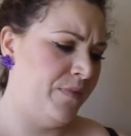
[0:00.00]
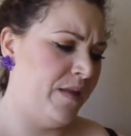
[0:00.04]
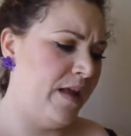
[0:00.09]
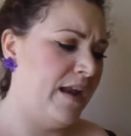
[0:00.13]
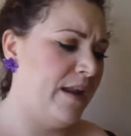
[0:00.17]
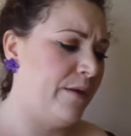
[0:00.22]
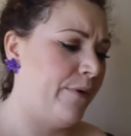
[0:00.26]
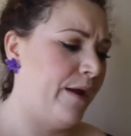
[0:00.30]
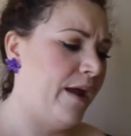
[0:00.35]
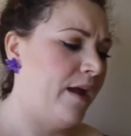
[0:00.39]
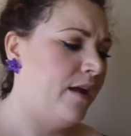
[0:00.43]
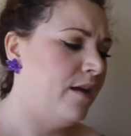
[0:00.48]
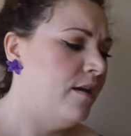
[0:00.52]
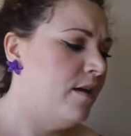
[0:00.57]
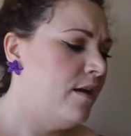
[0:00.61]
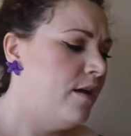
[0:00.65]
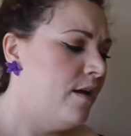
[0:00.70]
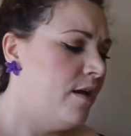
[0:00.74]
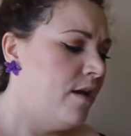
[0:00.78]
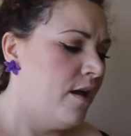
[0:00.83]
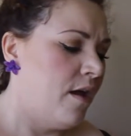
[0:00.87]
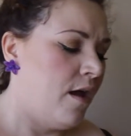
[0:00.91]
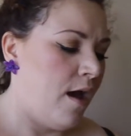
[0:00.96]
Anyway,
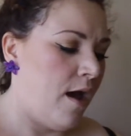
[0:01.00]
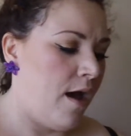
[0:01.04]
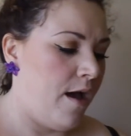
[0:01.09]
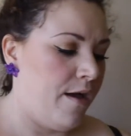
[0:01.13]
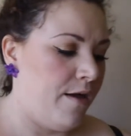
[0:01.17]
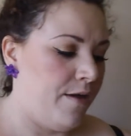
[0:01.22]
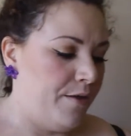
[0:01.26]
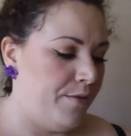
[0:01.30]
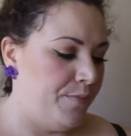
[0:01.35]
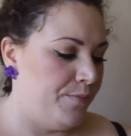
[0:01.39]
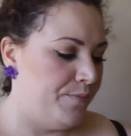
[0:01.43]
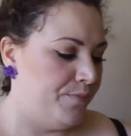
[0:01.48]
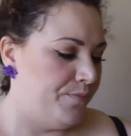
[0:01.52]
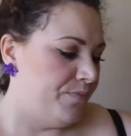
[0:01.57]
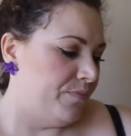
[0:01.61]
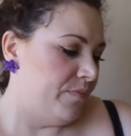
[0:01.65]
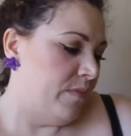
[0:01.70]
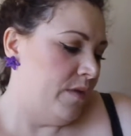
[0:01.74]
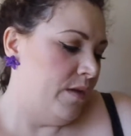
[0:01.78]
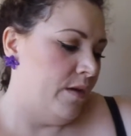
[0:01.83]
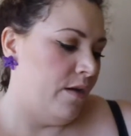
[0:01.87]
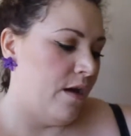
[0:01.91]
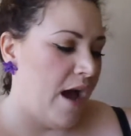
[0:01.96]

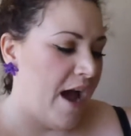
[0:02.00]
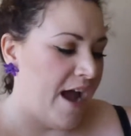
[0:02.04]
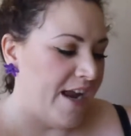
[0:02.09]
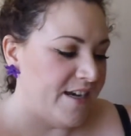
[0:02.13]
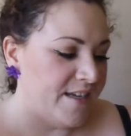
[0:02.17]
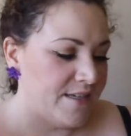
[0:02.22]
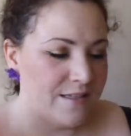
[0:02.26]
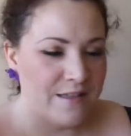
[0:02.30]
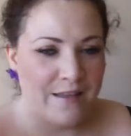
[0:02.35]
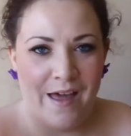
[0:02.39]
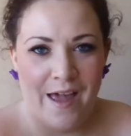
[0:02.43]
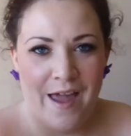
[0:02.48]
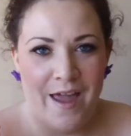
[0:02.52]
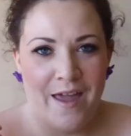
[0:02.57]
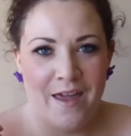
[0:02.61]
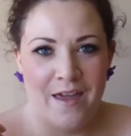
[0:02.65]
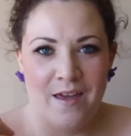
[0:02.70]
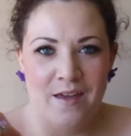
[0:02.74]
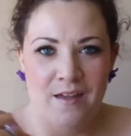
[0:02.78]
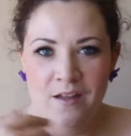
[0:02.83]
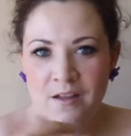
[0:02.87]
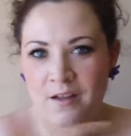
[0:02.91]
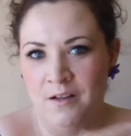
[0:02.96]
I just like
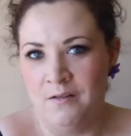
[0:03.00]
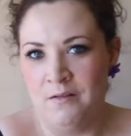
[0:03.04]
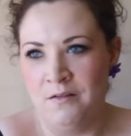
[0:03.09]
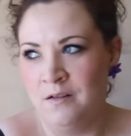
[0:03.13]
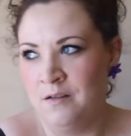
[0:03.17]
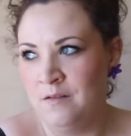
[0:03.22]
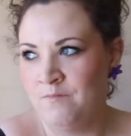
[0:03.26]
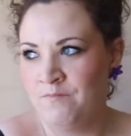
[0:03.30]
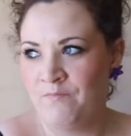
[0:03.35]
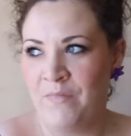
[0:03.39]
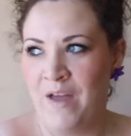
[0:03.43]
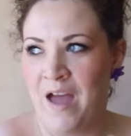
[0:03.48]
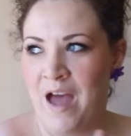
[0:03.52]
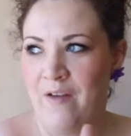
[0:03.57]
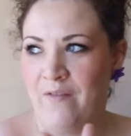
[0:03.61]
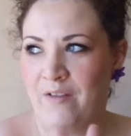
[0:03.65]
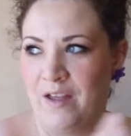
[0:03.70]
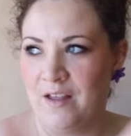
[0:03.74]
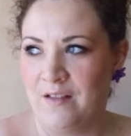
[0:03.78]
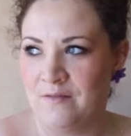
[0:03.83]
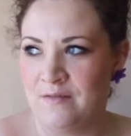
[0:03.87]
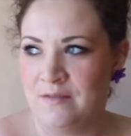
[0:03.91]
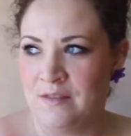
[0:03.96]

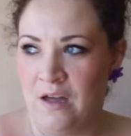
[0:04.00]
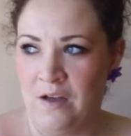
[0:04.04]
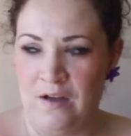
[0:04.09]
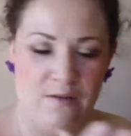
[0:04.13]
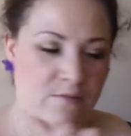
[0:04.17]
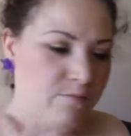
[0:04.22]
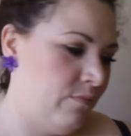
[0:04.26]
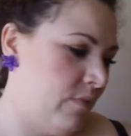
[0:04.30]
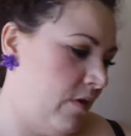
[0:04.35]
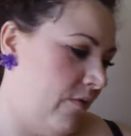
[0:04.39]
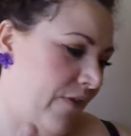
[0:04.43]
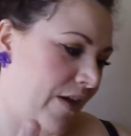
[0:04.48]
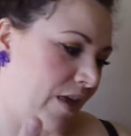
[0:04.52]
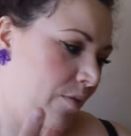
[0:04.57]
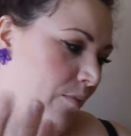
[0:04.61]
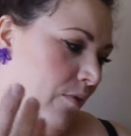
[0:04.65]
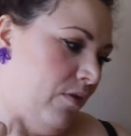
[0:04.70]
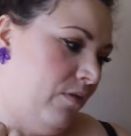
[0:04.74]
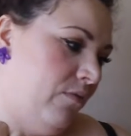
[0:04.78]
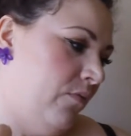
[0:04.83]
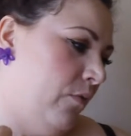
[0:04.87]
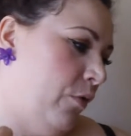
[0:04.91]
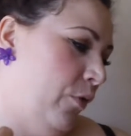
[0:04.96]
having that
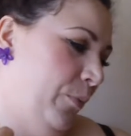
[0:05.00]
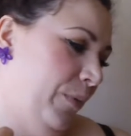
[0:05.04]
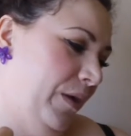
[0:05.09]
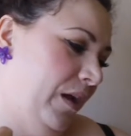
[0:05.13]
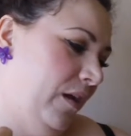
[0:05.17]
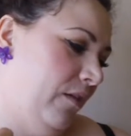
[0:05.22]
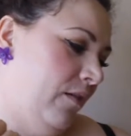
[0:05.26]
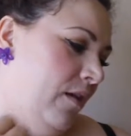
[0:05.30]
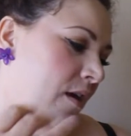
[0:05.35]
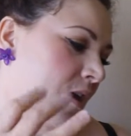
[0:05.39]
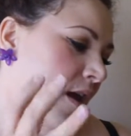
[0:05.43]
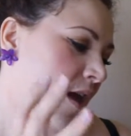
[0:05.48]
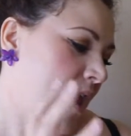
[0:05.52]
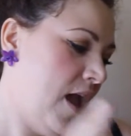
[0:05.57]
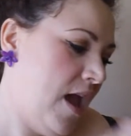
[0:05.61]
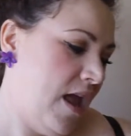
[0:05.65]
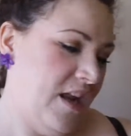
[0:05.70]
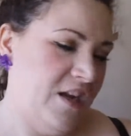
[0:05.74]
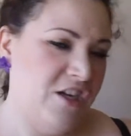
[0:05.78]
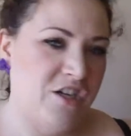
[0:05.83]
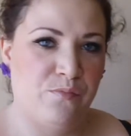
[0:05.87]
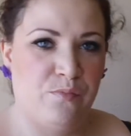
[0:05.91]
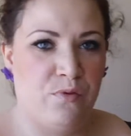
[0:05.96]
available for me,
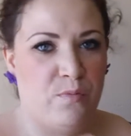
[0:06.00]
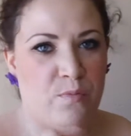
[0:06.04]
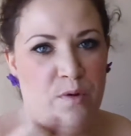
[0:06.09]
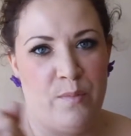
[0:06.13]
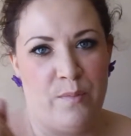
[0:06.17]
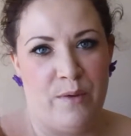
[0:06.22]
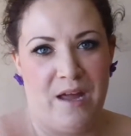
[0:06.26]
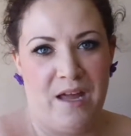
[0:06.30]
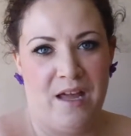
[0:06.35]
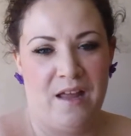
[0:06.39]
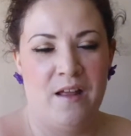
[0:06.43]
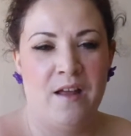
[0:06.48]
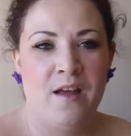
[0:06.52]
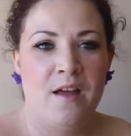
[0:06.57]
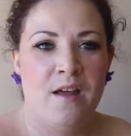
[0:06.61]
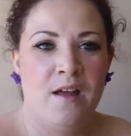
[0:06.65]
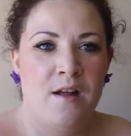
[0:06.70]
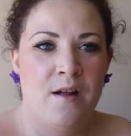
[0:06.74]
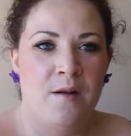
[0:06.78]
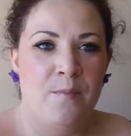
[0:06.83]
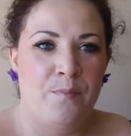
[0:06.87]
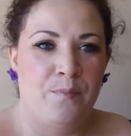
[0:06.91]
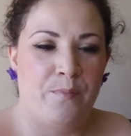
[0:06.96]
and I just put them on
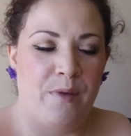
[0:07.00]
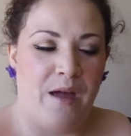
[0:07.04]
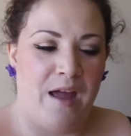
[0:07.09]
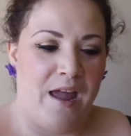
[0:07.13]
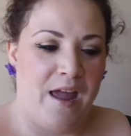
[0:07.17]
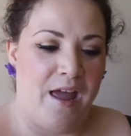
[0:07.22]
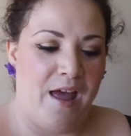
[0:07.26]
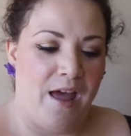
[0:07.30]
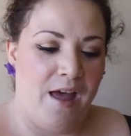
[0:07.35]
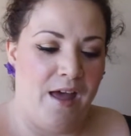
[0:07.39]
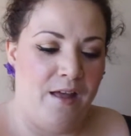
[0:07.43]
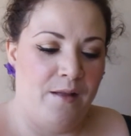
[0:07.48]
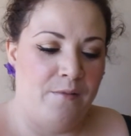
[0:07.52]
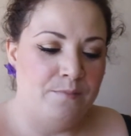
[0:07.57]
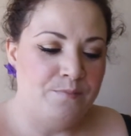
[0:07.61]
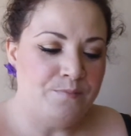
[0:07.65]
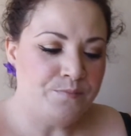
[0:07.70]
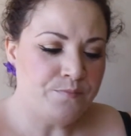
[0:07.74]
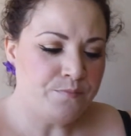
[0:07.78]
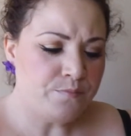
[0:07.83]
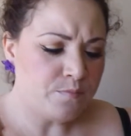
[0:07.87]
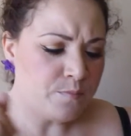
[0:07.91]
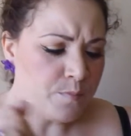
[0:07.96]
my
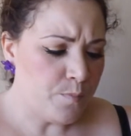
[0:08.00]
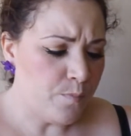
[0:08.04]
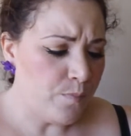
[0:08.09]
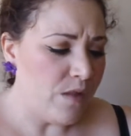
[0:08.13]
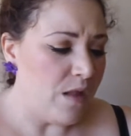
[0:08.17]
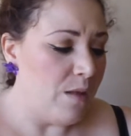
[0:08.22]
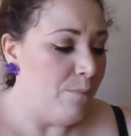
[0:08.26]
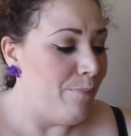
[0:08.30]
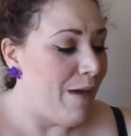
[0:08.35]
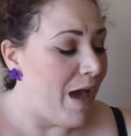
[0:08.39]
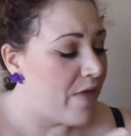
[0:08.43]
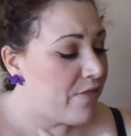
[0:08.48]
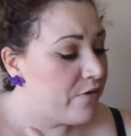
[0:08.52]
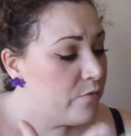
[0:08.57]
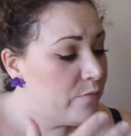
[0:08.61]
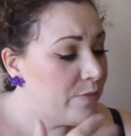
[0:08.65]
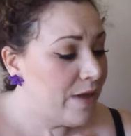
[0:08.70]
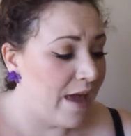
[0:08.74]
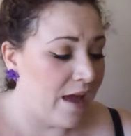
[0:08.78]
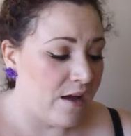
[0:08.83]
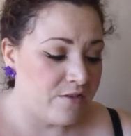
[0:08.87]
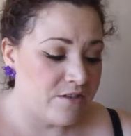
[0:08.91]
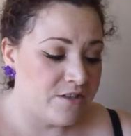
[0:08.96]

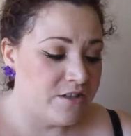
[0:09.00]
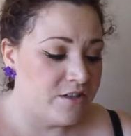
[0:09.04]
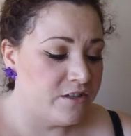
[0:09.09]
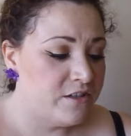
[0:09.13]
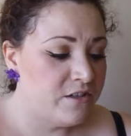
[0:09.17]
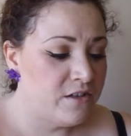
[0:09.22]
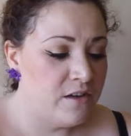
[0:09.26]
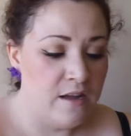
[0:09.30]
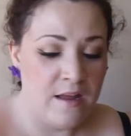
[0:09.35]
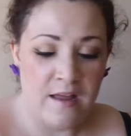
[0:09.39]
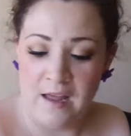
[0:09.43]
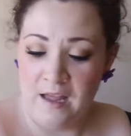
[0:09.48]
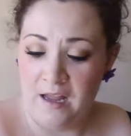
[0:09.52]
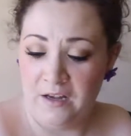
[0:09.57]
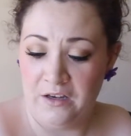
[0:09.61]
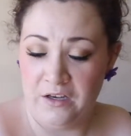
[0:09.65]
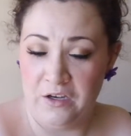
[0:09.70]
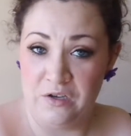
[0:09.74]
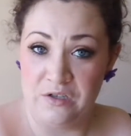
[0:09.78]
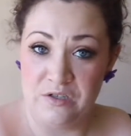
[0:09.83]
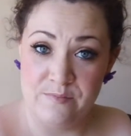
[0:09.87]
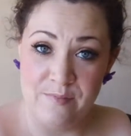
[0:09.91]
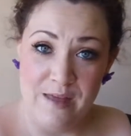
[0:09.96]
bathroom counter
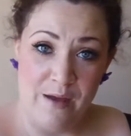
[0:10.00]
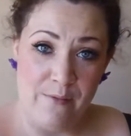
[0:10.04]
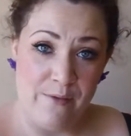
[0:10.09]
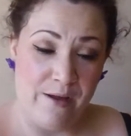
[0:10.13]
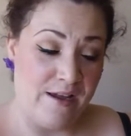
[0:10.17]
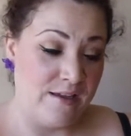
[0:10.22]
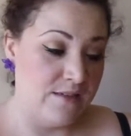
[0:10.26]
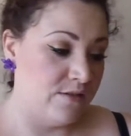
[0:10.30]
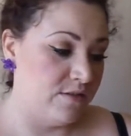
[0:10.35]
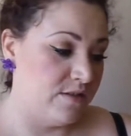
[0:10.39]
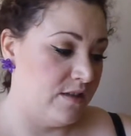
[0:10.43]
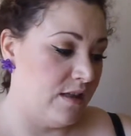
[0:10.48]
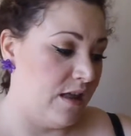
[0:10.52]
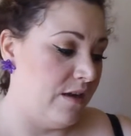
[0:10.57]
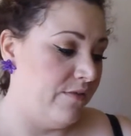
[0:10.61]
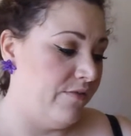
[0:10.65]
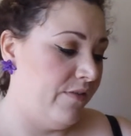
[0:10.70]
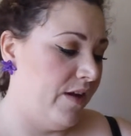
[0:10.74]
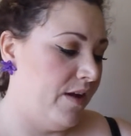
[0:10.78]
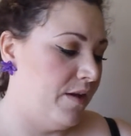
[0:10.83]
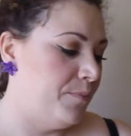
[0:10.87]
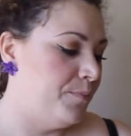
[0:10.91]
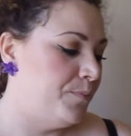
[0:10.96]
and use them that way, so it's a lot
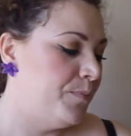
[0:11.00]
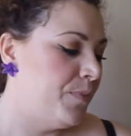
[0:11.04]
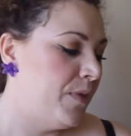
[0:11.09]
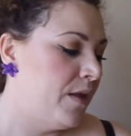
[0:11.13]
of fun.